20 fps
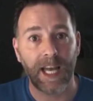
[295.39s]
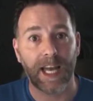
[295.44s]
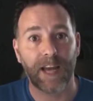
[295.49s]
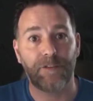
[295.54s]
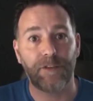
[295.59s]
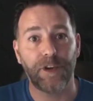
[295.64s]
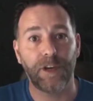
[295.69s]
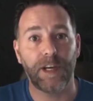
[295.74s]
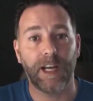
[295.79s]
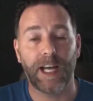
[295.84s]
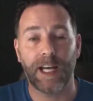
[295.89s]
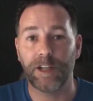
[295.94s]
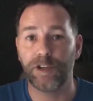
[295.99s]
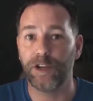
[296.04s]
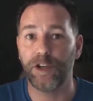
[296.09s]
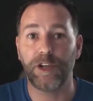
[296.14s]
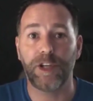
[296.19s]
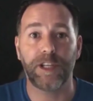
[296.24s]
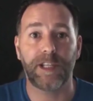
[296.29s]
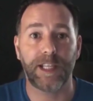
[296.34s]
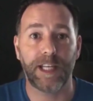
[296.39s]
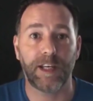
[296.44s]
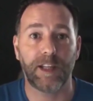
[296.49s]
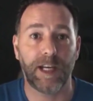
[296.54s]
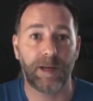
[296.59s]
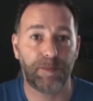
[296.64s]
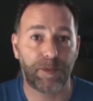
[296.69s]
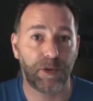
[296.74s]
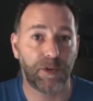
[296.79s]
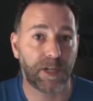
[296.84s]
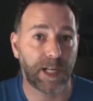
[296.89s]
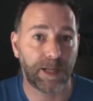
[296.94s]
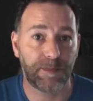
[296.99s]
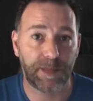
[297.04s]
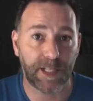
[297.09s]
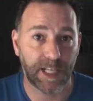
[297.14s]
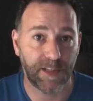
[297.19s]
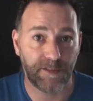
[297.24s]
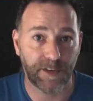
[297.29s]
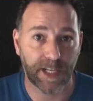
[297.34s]
If you and you could sell that
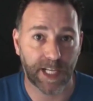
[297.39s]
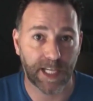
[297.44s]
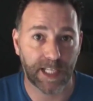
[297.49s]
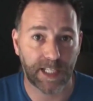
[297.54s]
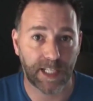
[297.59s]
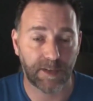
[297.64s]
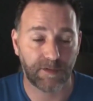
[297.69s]
program say for ninety